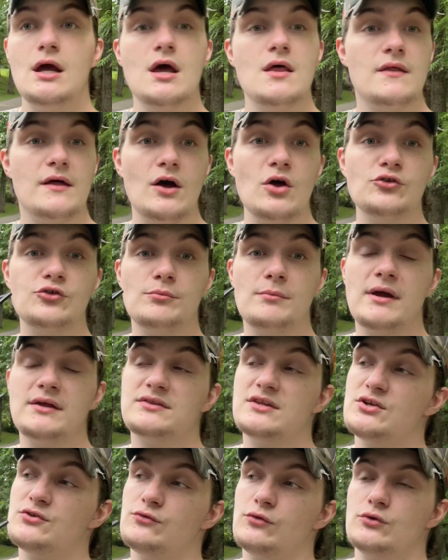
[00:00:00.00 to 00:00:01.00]
they also
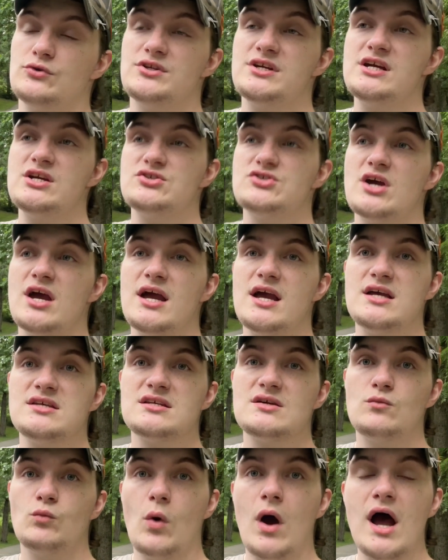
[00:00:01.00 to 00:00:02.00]
make these for TJs
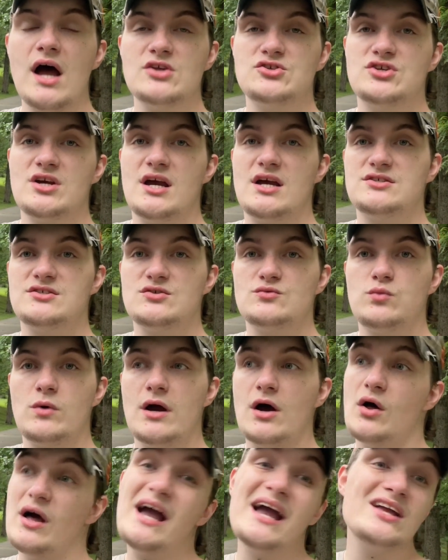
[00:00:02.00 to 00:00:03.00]
and YJs as
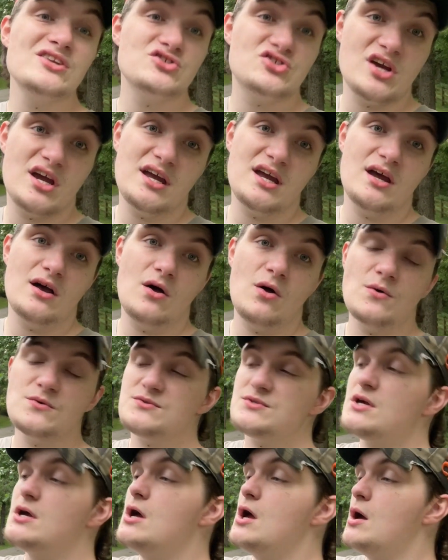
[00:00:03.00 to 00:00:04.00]
well, and
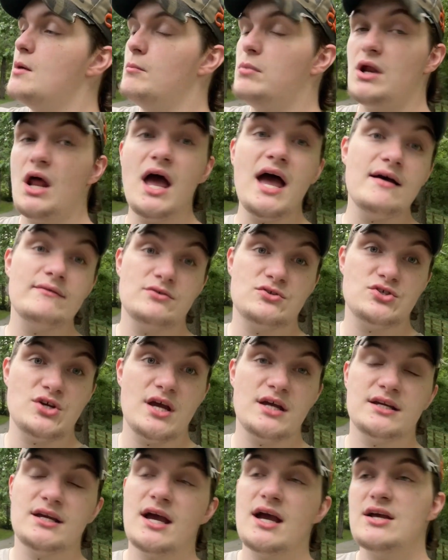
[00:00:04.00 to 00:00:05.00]
JLs, but I have a
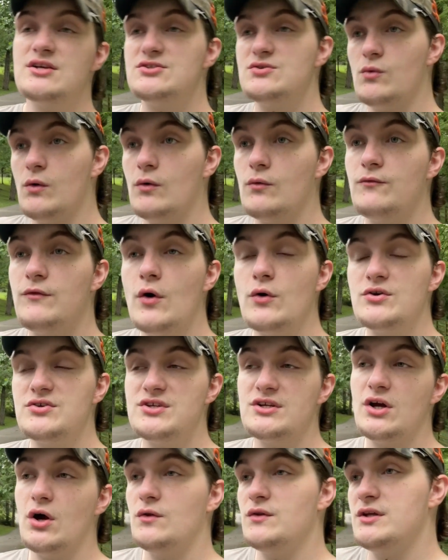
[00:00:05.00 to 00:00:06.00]
JK, so we're
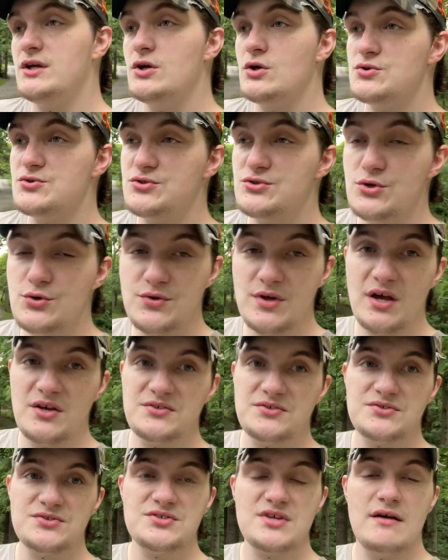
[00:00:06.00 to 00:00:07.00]
focusing on the years
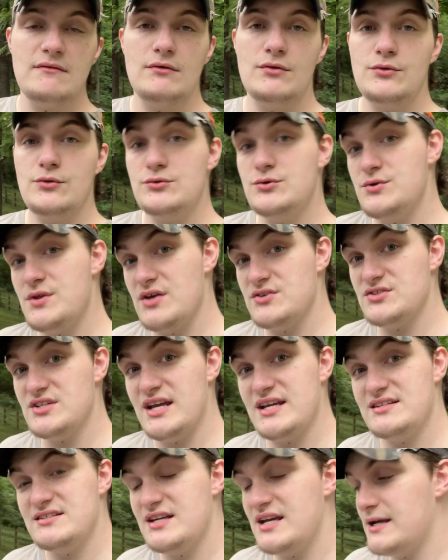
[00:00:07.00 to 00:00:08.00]
2007 through
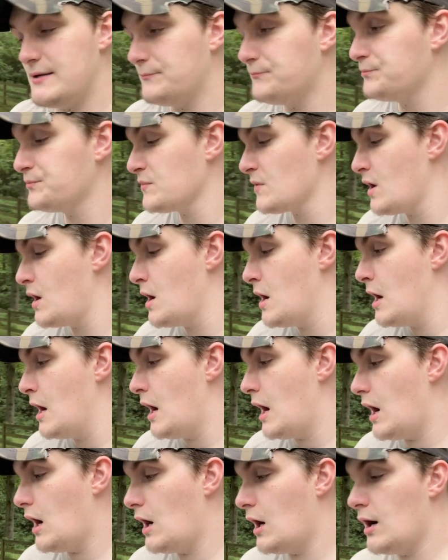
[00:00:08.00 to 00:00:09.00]
2018.
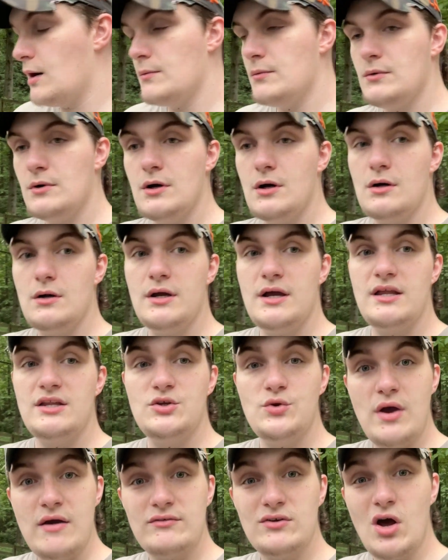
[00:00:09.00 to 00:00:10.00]
And
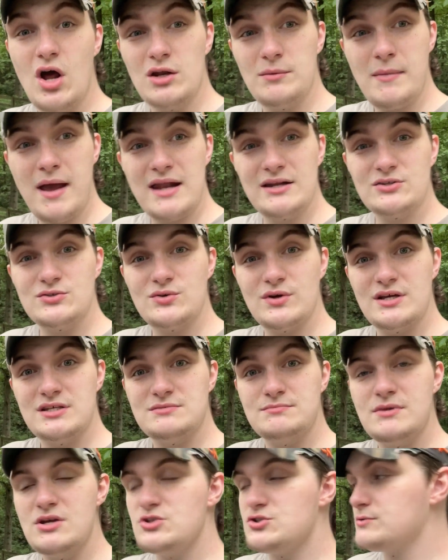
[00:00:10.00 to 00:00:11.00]
you have an automatic
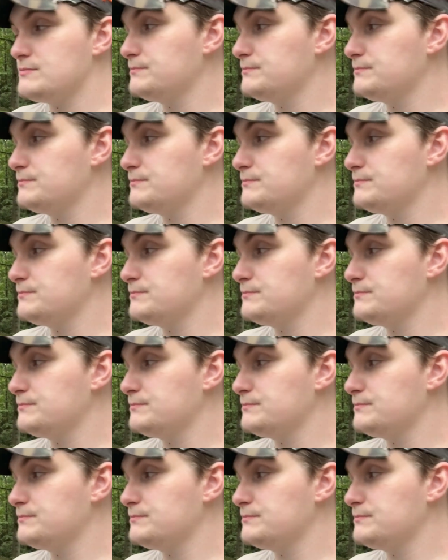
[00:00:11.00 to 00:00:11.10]
transmission,